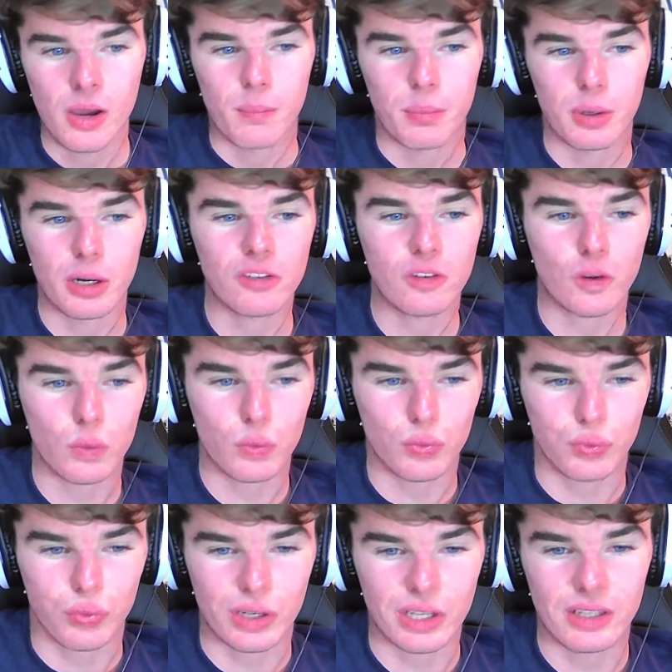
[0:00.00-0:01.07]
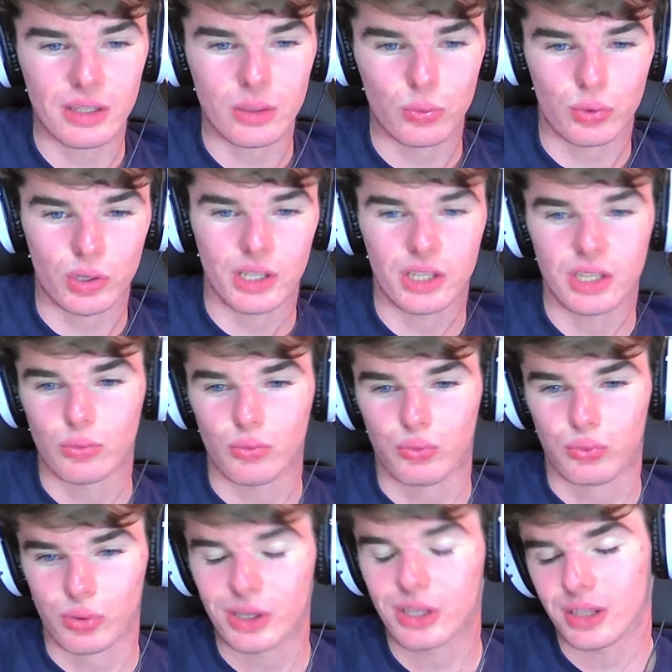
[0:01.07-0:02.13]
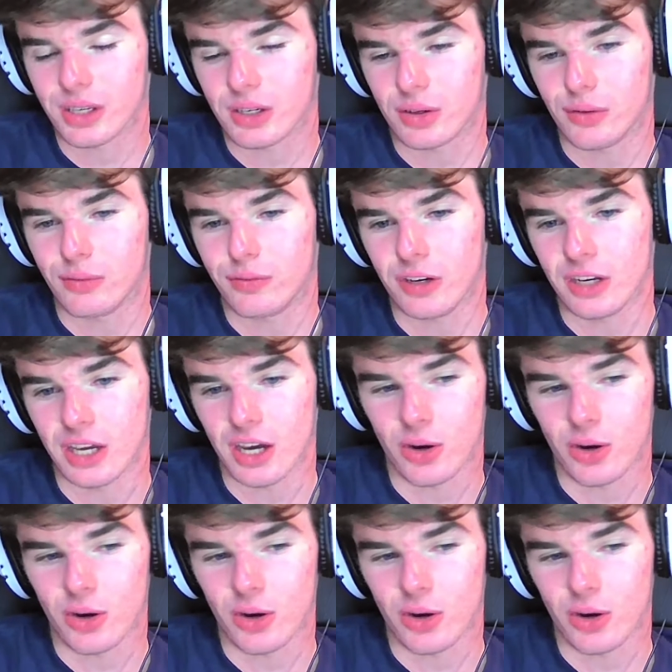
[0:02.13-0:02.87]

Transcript: But it's a really, really, really good video.